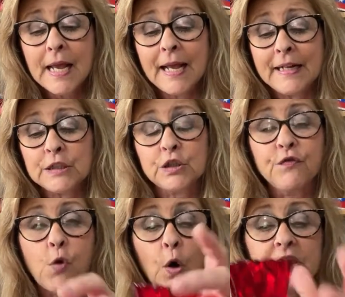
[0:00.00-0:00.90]
It is
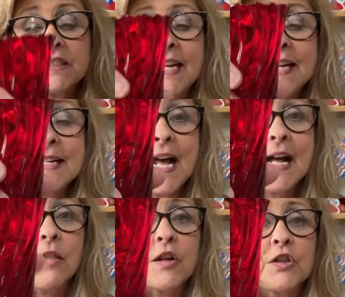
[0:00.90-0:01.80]

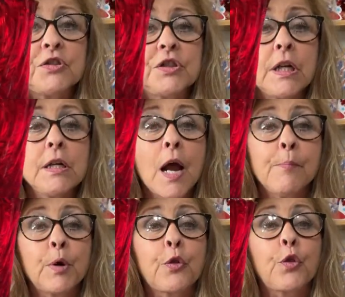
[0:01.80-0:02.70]
$14,
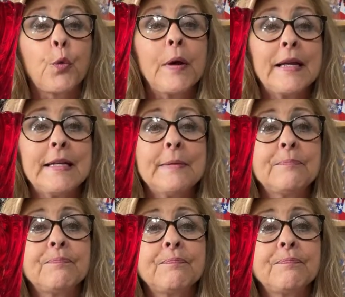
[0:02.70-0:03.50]
number three.